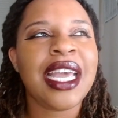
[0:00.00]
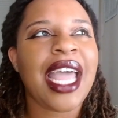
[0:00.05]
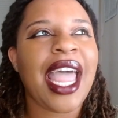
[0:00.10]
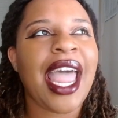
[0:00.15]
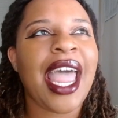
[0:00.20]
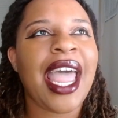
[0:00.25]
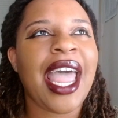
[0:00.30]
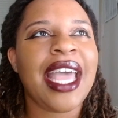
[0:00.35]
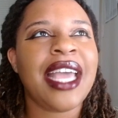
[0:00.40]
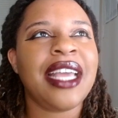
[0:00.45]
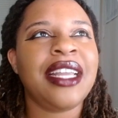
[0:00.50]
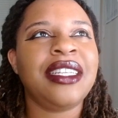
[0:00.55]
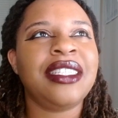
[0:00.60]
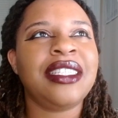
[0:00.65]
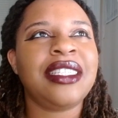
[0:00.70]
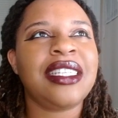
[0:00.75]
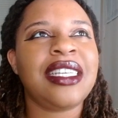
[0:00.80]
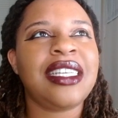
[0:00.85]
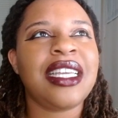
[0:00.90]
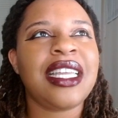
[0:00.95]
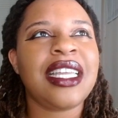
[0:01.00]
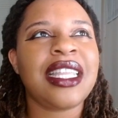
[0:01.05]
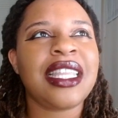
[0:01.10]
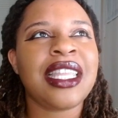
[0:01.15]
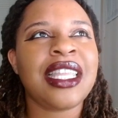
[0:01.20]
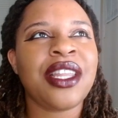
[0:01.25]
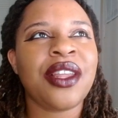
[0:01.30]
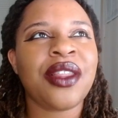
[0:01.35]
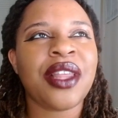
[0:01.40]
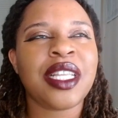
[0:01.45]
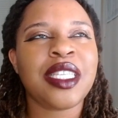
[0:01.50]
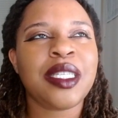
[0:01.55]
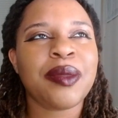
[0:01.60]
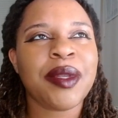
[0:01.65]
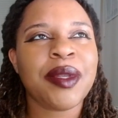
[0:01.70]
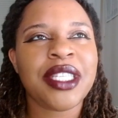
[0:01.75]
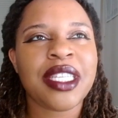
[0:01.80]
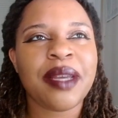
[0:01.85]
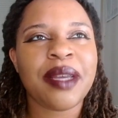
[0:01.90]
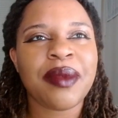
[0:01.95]
And that's
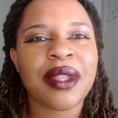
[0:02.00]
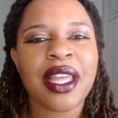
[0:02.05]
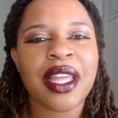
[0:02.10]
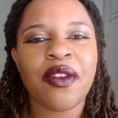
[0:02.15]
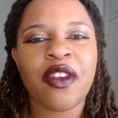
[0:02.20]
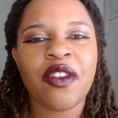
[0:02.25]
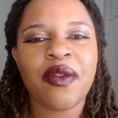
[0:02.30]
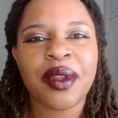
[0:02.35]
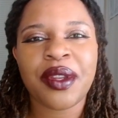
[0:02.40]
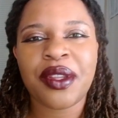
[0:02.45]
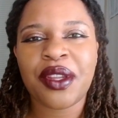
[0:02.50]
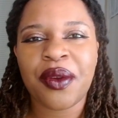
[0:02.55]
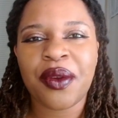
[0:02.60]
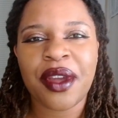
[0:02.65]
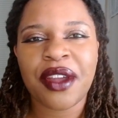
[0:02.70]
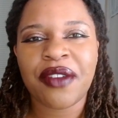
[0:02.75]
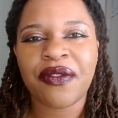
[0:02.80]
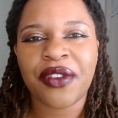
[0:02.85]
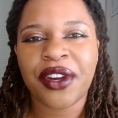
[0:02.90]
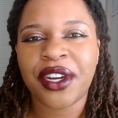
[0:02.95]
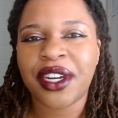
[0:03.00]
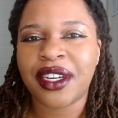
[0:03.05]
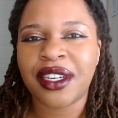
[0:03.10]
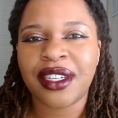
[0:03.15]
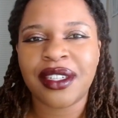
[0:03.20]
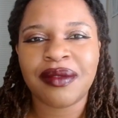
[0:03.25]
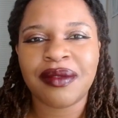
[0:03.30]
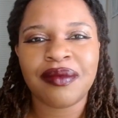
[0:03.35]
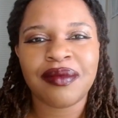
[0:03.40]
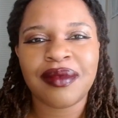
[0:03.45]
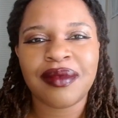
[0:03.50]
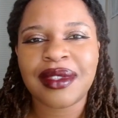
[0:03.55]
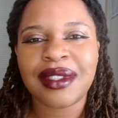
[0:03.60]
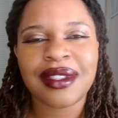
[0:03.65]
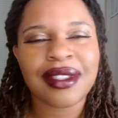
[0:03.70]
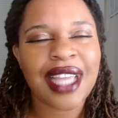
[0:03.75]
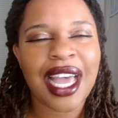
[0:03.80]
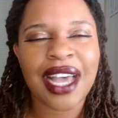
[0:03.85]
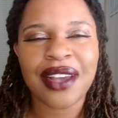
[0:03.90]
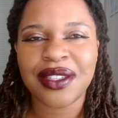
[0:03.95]
been something that we've been doing for
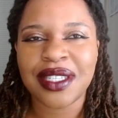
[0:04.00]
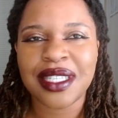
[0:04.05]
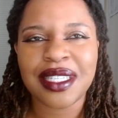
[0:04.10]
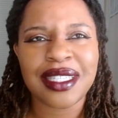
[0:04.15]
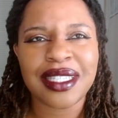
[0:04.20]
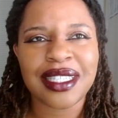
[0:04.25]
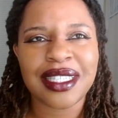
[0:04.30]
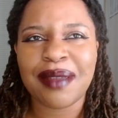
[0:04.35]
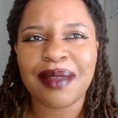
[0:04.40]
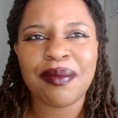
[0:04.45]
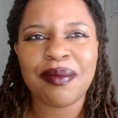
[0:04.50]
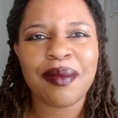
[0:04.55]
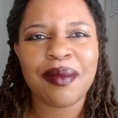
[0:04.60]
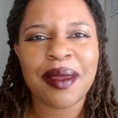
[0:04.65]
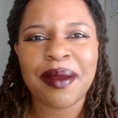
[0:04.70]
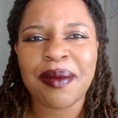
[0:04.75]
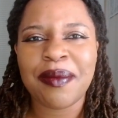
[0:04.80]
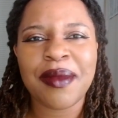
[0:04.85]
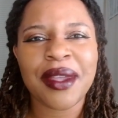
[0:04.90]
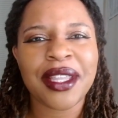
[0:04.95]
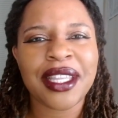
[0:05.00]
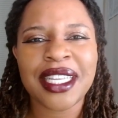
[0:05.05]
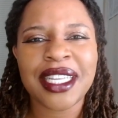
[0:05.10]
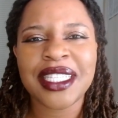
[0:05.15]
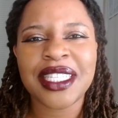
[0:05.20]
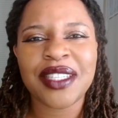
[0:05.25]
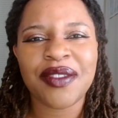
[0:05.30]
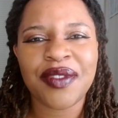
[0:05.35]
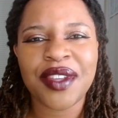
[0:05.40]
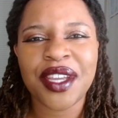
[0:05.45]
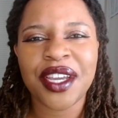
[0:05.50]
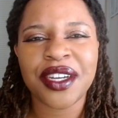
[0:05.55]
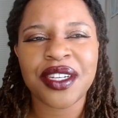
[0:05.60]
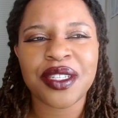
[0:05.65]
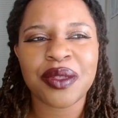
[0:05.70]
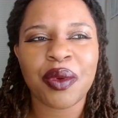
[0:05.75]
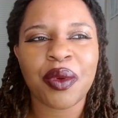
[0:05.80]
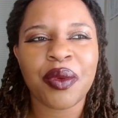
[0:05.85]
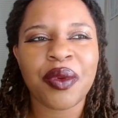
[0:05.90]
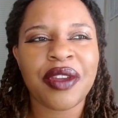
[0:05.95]
thousands, maybe millions of
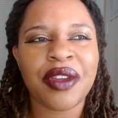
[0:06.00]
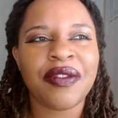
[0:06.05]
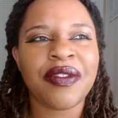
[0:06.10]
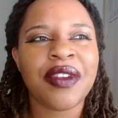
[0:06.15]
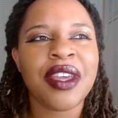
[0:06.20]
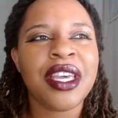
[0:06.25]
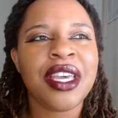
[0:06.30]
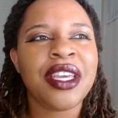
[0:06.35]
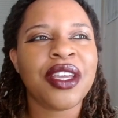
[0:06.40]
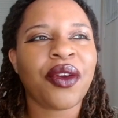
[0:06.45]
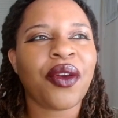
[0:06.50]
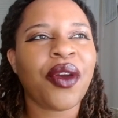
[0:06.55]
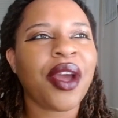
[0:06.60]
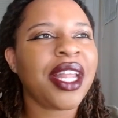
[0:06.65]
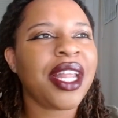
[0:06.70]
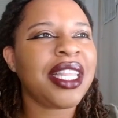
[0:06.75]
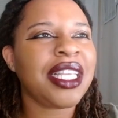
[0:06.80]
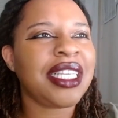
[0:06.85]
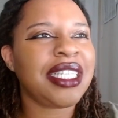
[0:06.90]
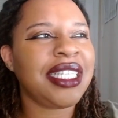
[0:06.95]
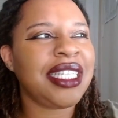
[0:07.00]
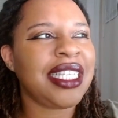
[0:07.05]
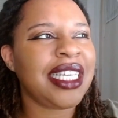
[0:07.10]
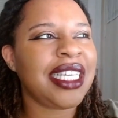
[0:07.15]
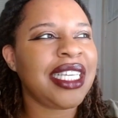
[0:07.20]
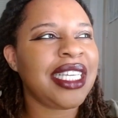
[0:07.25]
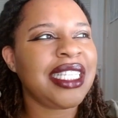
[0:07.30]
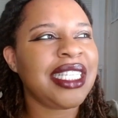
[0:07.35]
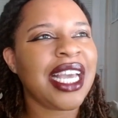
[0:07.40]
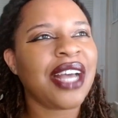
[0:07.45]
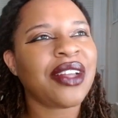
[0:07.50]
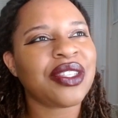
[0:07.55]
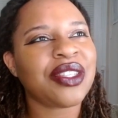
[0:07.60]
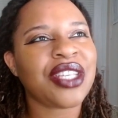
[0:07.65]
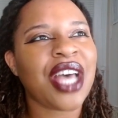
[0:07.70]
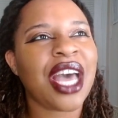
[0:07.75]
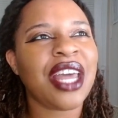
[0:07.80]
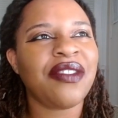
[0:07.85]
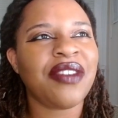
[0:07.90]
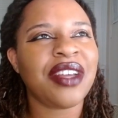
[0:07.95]
years, where we've created this deity
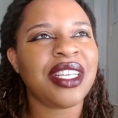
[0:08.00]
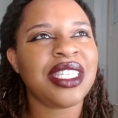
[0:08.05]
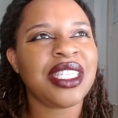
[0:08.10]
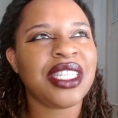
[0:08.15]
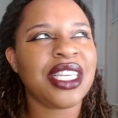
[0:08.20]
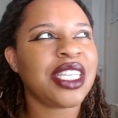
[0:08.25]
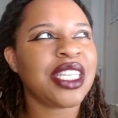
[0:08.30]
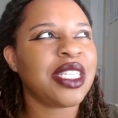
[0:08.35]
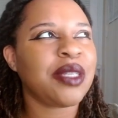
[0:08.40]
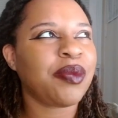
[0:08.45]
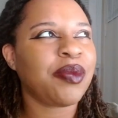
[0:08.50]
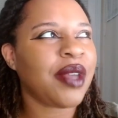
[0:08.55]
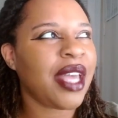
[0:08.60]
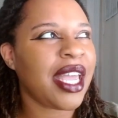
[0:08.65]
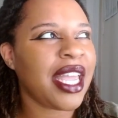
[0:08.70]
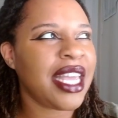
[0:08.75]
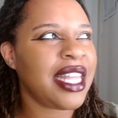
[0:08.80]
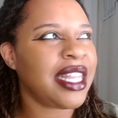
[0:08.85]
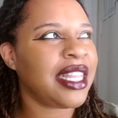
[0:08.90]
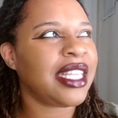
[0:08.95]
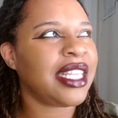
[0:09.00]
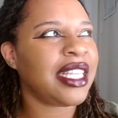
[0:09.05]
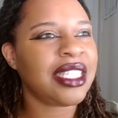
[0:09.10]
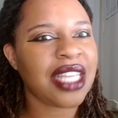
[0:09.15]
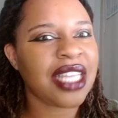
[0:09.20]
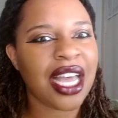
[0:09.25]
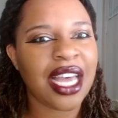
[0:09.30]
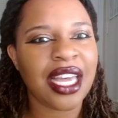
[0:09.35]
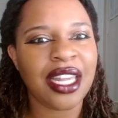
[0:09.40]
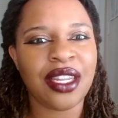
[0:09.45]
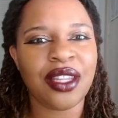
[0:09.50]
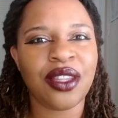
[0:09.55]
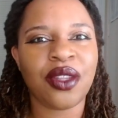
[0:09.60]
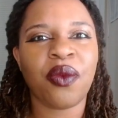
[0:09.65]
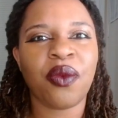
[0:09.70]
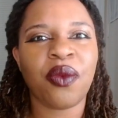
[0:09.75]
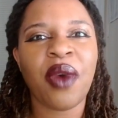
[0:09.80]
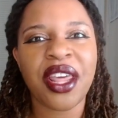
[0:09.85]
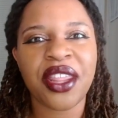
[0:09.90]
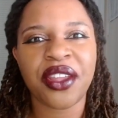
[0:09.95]
outside of us to explain the sun, the
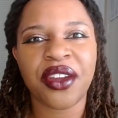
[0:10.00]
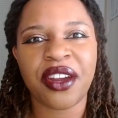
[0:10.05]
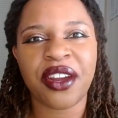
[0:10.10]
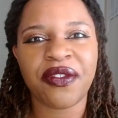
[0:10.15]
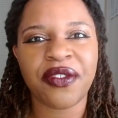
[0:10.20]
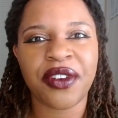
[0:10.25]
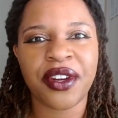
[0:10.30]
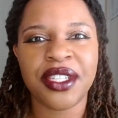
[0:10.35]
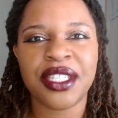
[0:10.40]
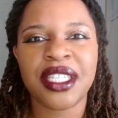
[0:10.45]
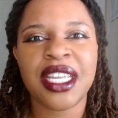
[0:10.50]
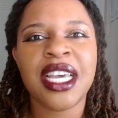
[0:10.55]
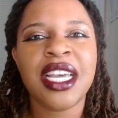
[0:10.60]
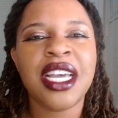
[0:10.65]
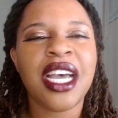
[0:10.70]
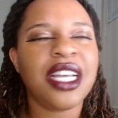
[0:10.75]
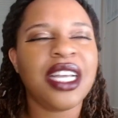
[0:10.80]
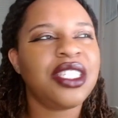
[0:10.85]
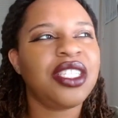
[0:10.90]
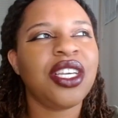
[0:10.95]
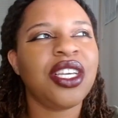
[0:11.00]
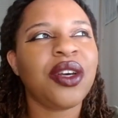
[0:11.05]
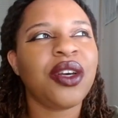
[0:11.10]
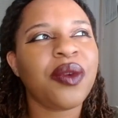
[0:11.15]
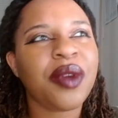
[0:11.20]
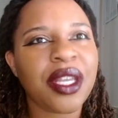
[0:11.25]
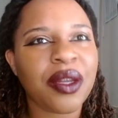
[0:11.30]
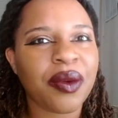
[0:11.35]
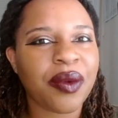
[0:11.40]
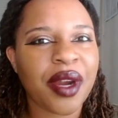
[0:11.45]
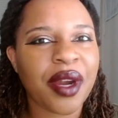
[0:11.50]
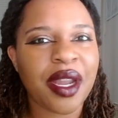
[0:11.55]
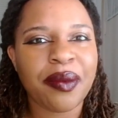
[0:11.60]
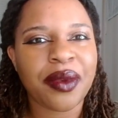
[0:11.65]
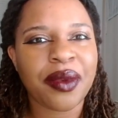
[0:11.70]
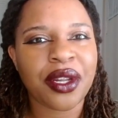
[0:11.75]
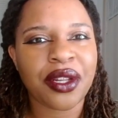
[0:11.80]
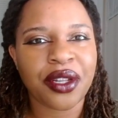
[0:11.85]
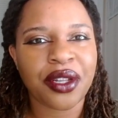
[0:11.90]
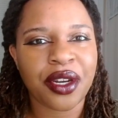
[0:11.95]
weather at first, until we were
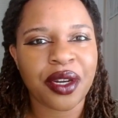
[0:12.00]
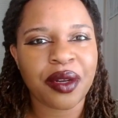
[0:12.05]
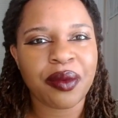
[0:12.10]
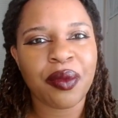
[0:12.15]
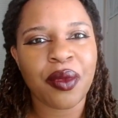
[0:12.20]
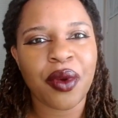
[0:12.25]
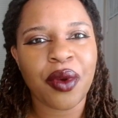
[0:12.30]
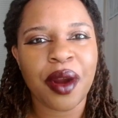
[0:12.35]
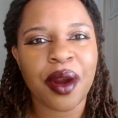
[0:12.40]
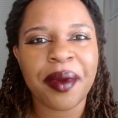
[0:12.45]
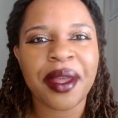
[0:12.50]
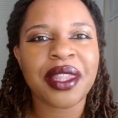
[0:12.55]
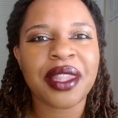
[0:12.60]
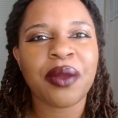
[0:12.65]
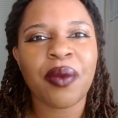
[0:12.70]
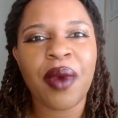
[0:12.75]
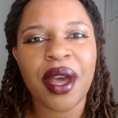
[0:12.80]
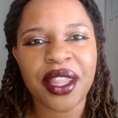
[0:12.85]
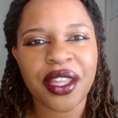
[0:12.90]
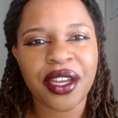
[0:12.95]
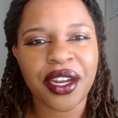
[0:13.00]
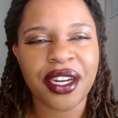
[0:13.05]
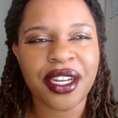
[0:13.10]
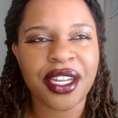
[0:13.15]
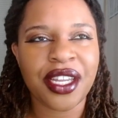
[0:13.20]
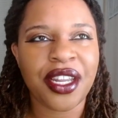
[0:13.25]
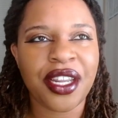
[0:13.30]
able to learn more about the weather,